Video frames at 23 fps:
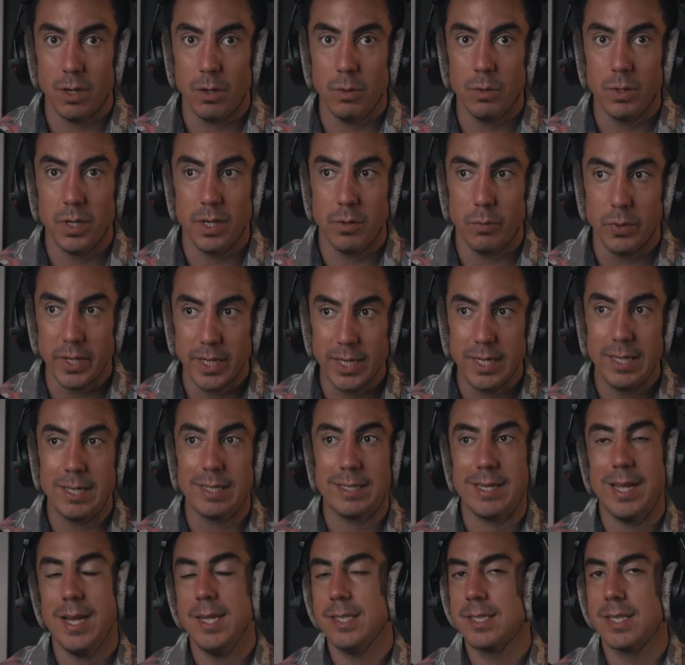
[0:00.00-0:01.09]
We need to
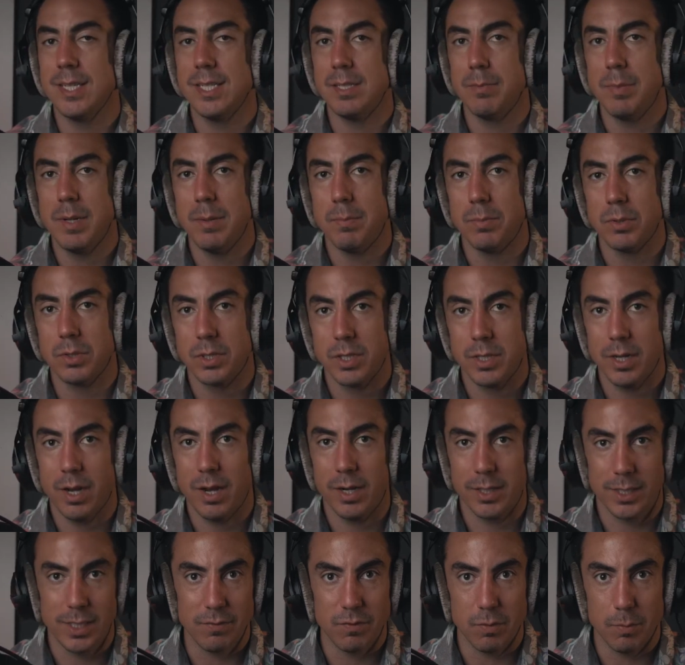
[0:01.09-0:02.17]
test these people's
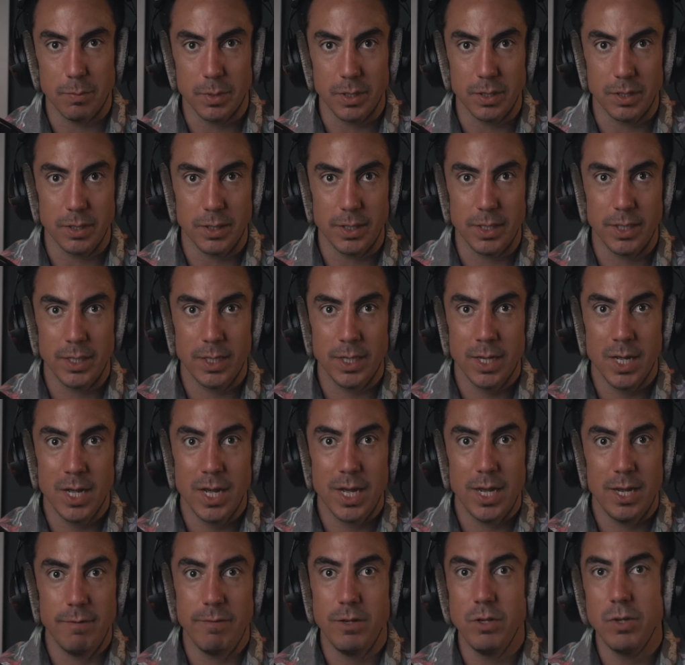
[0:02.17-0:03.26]
cognitive ability.
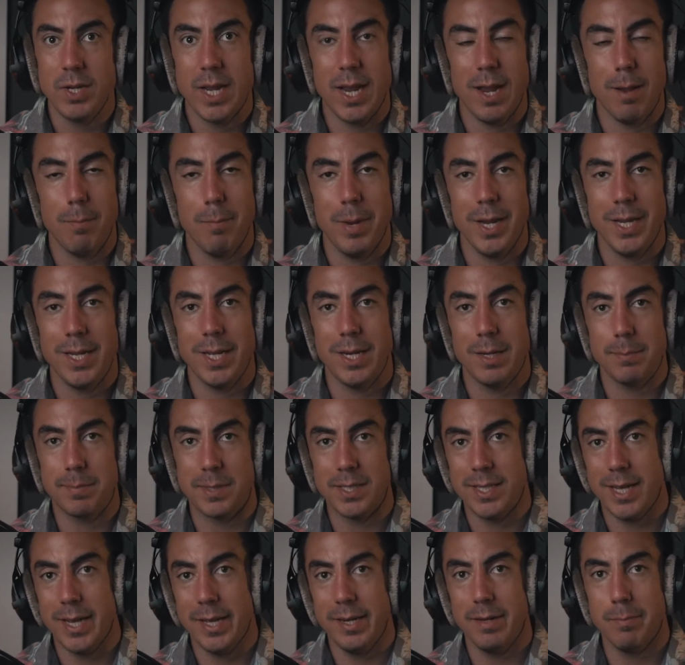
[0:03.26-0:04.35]
If you can't make it up to
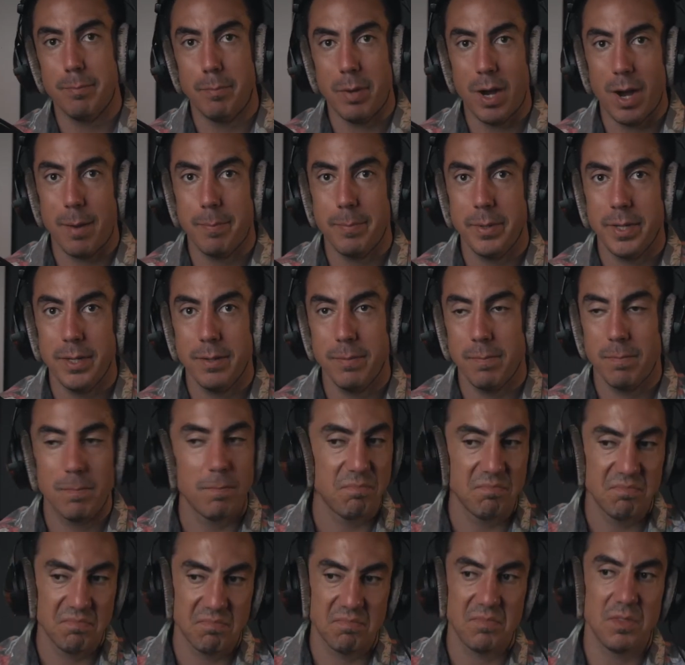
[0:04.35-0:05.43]
10 and Bop It,
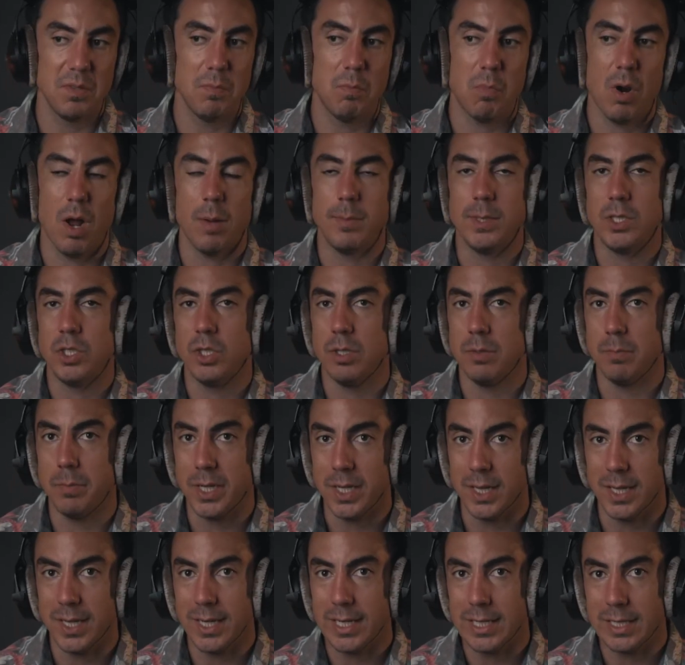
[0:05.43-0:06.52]
probably shouldn't be
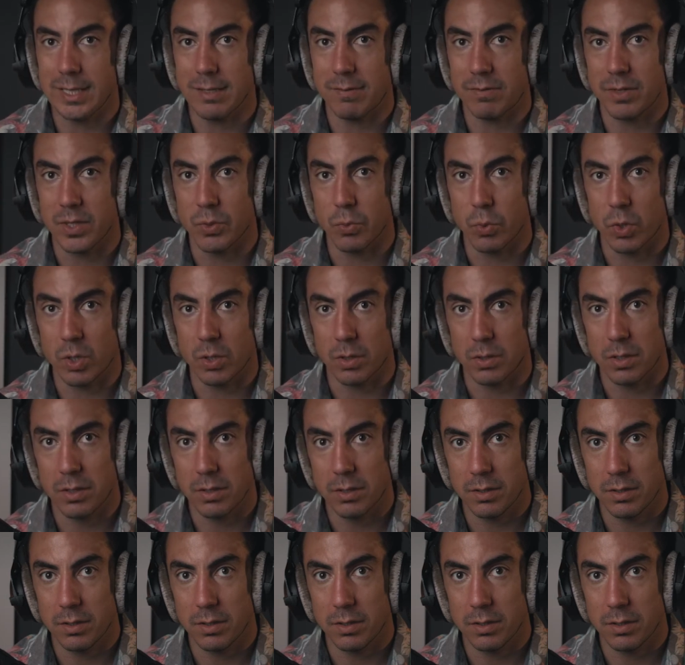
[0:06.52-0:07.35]
leading the free world,